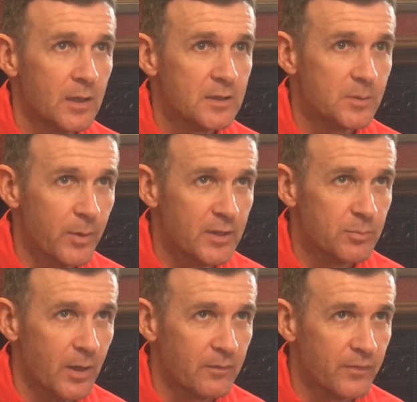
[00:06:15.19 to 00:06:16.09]
he's the
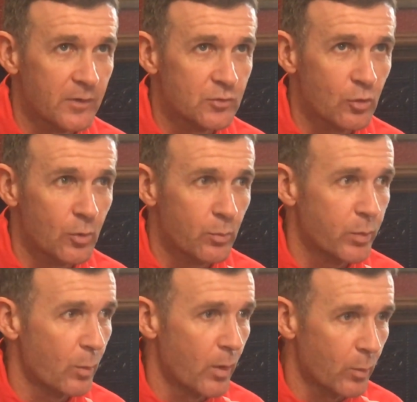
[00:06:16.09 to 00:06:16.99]
best man for the job.
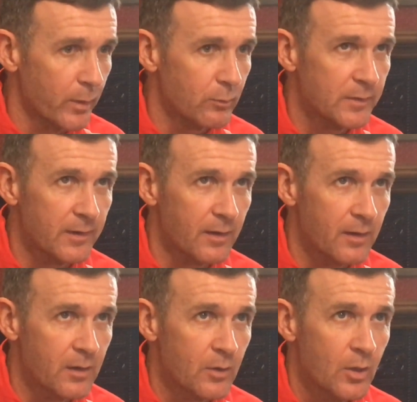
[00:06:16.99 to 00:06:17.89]
We work well together.